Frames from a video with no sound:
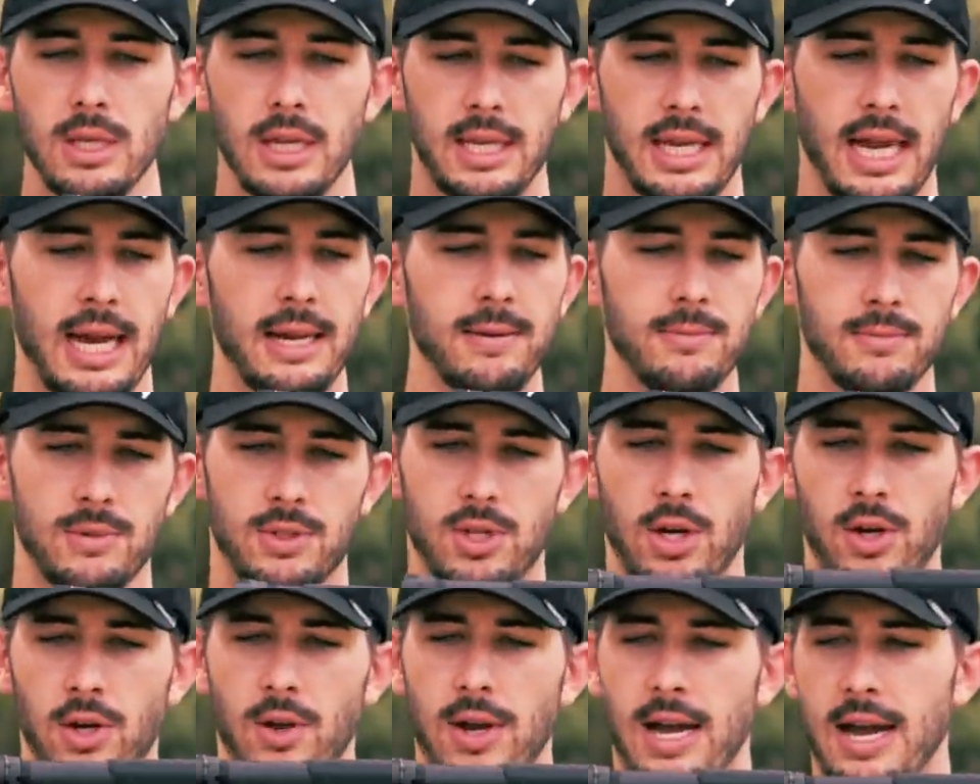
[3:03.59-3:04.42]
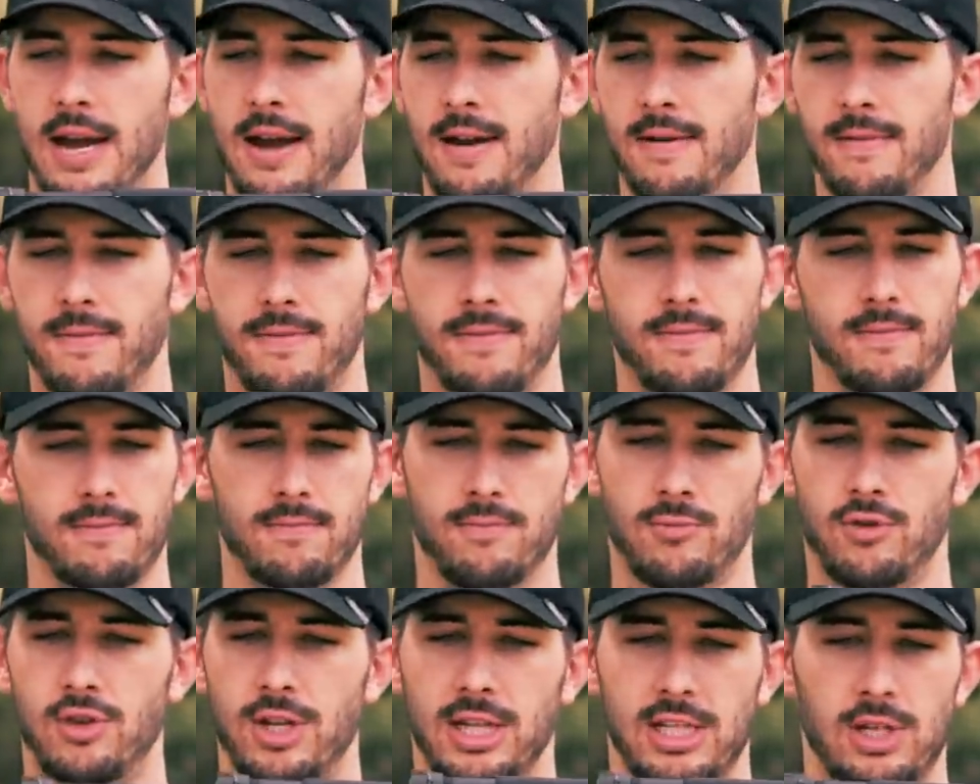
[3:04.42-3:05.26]
okay? So you
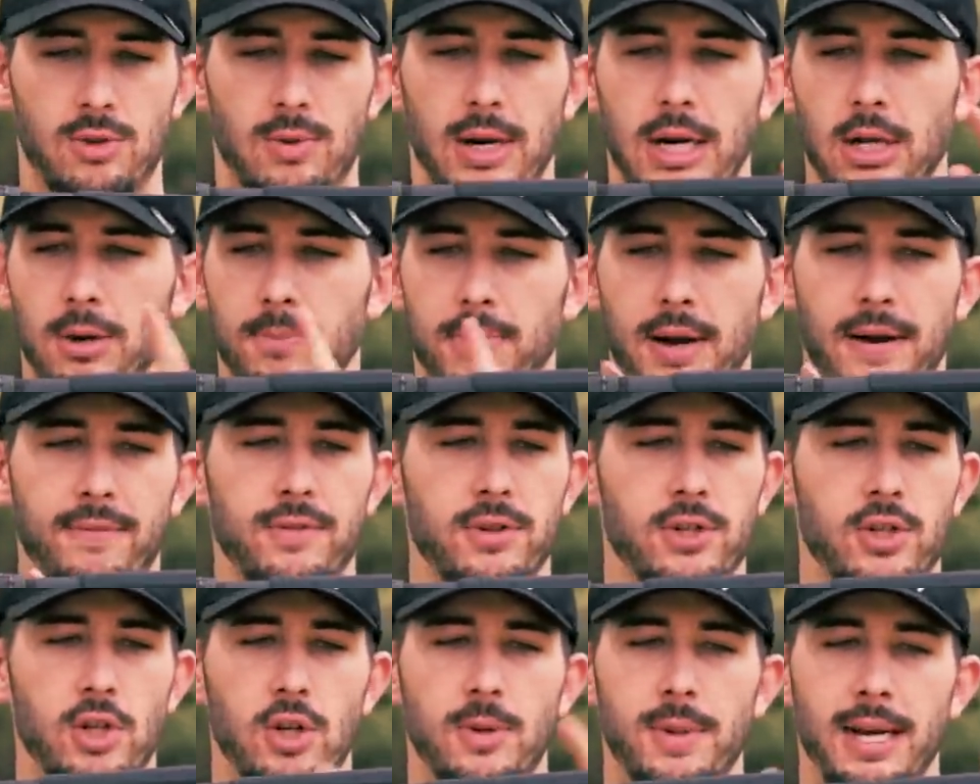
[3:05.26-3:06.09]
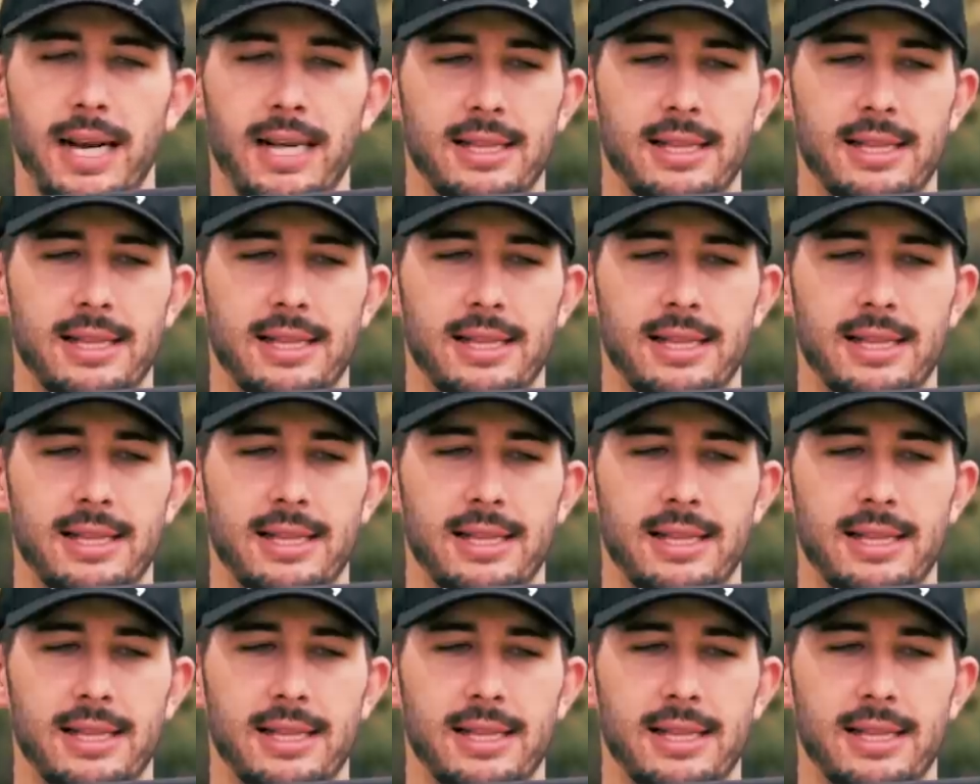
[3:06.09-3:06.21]
have just a regular buffer tube.